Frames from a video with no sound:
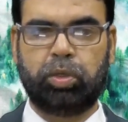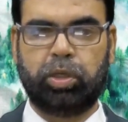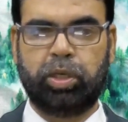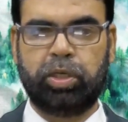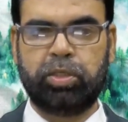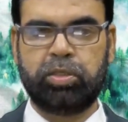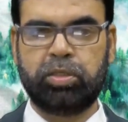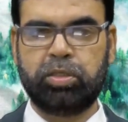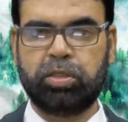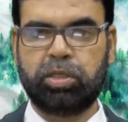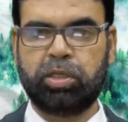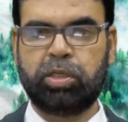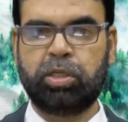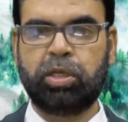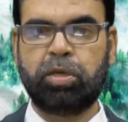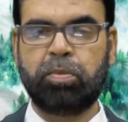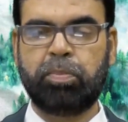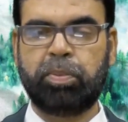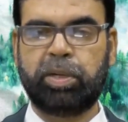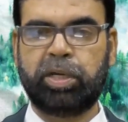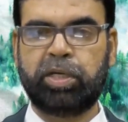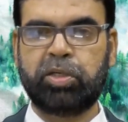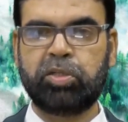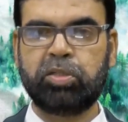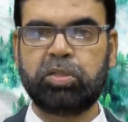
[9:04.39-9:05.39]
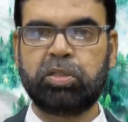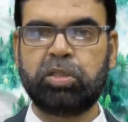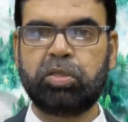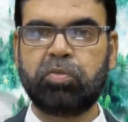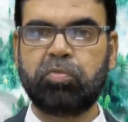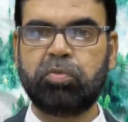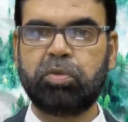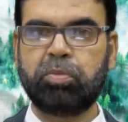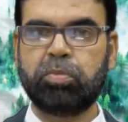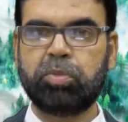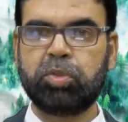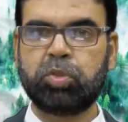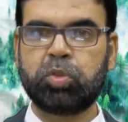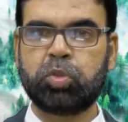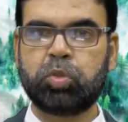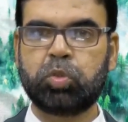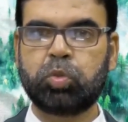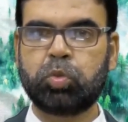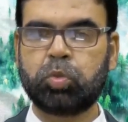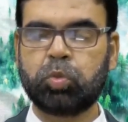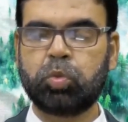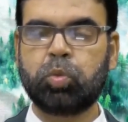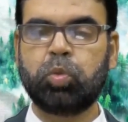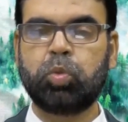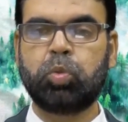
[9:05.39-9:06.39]
as a general practitioner, we must
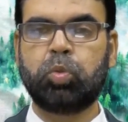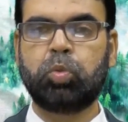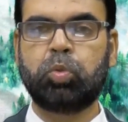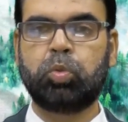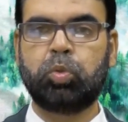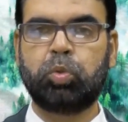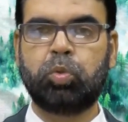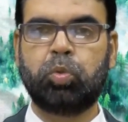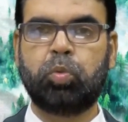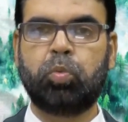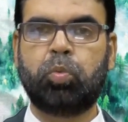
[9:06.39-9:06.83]
know